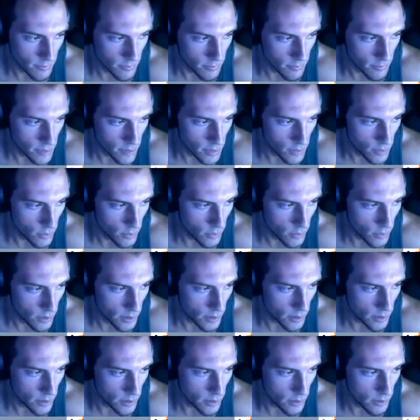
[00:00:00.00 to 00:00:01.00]
What
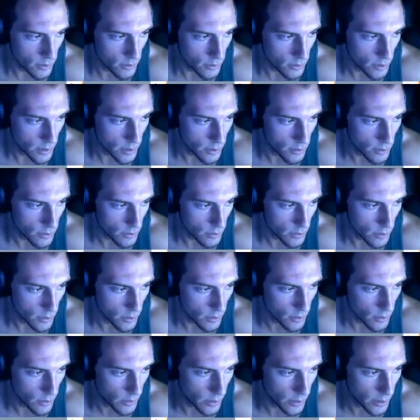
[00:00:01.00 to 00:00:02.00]
do I do when I'm
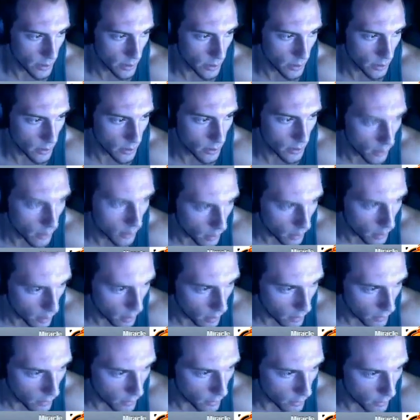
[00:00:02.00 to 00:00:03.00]
waiting for
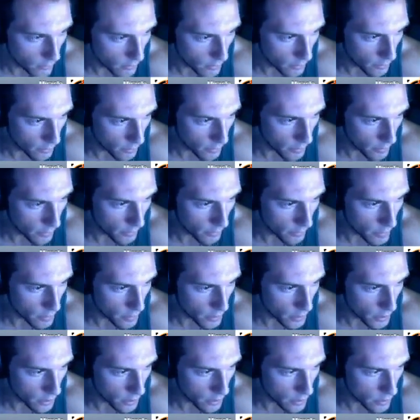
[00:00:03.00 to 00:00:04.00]
this piece of shade to
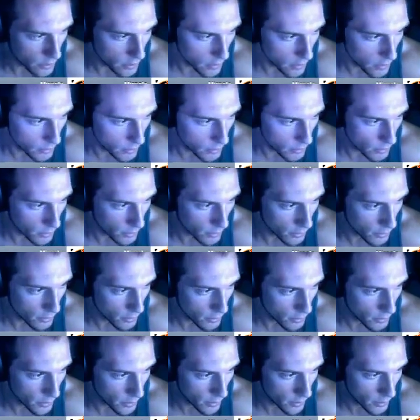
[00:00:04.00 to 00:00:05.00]
drop in 1 to 2
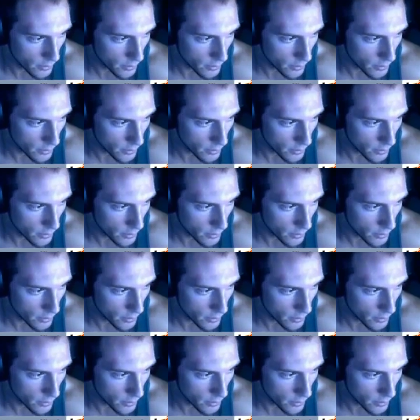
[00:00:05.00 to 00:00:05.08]
weeks?